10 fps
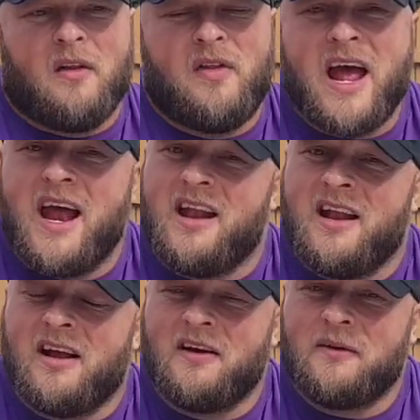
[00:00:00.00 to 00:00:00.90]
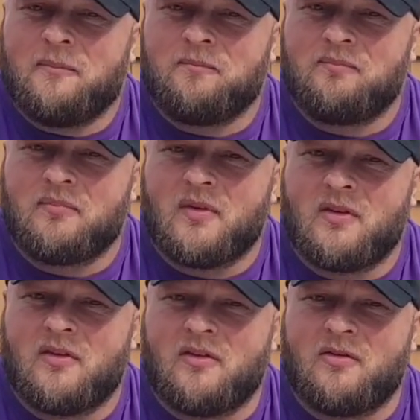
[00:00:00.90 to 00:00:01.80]
Then
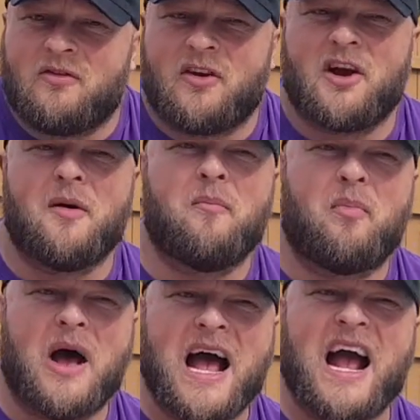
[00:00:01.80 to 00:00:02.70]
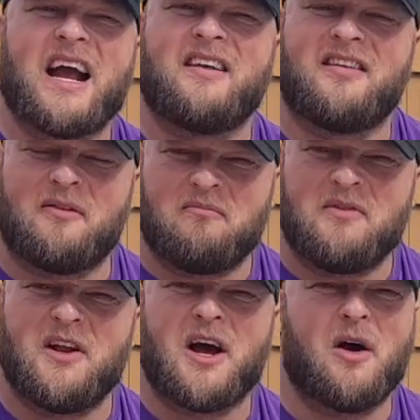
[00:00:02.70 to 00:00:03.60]
to compact,
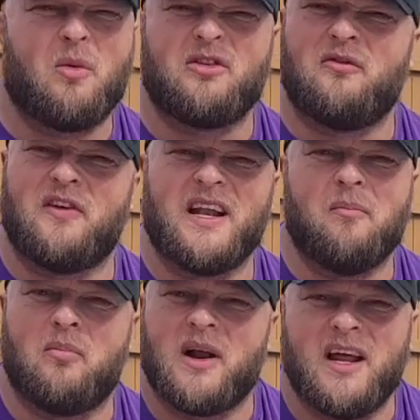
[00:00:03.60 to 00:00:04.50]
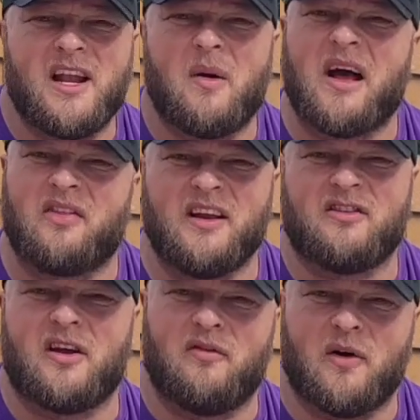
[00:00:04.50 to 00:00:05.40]
you know, I wasn't feeling brilliant. No athlete's
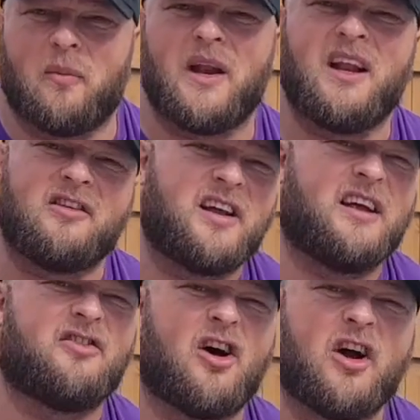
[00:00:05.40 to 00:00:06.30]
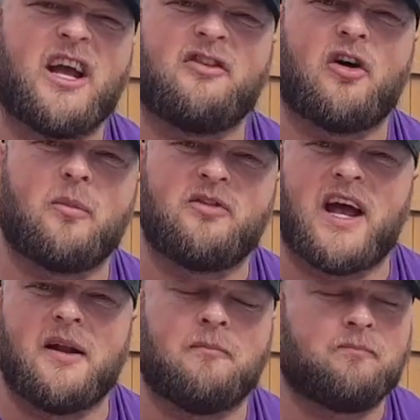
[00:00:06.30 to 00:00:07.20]
going to feel brilliant. I set a target of top 10.